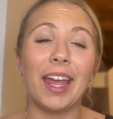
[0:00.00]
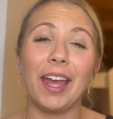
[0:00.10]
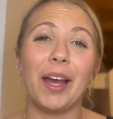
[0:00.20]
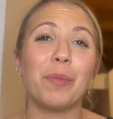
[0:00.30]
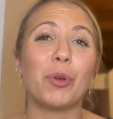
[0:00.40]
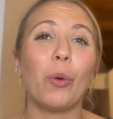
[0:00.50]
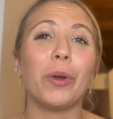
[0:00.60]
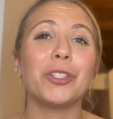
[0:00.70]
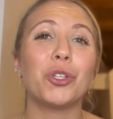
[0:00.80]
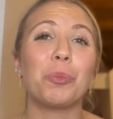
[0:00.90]
am
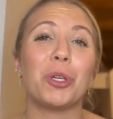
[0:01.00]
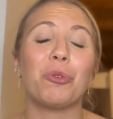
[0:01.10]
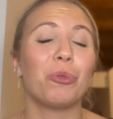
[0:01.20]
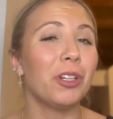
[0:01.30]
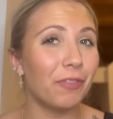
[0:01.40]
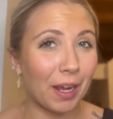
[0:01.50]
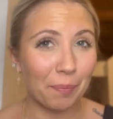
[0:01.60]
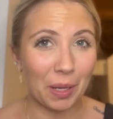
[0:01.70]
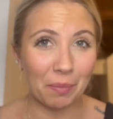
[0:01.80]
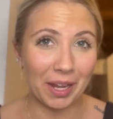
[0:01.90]
going to be
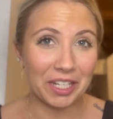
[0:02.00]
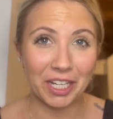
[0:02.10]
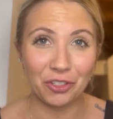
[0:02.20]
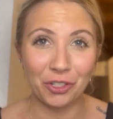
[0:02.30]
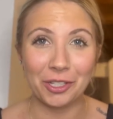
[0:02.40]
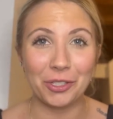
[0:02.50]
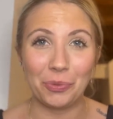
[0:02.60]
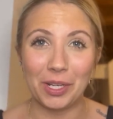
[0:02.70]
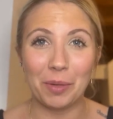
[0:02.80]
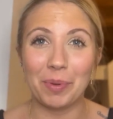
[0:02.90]
revamping my kitchen this week